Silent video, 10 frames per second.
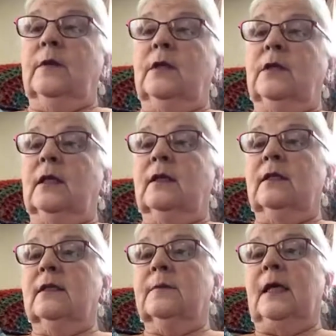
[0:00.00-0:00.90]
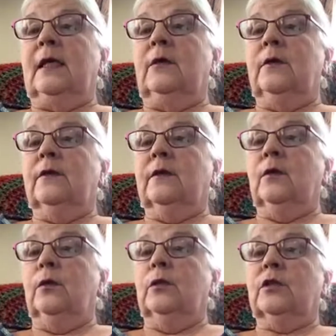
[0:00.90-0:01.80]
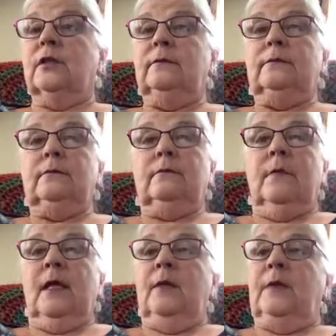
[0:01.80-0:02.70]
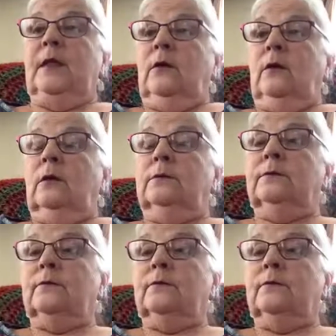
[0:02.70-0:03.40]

because I can supply you with the hooks, maybe, or